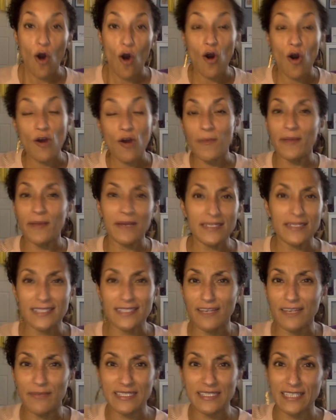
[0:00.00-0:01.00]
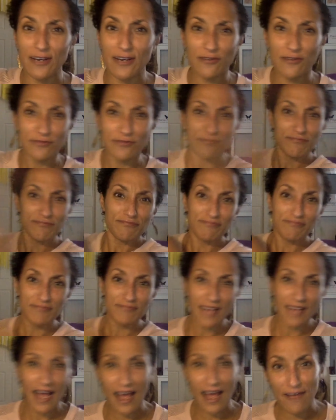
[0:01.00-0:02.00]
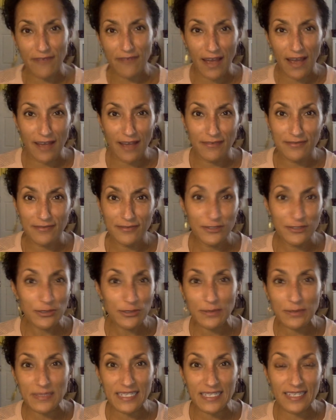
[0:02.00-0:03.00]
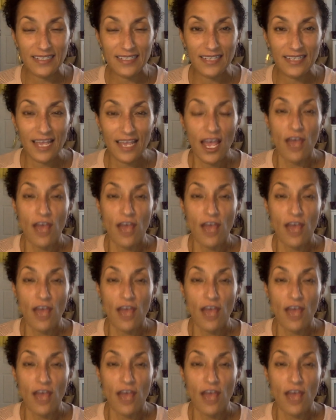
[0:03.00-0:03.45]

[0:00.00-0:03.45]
Or maybe I just give myself a high five. You know what I'm saying?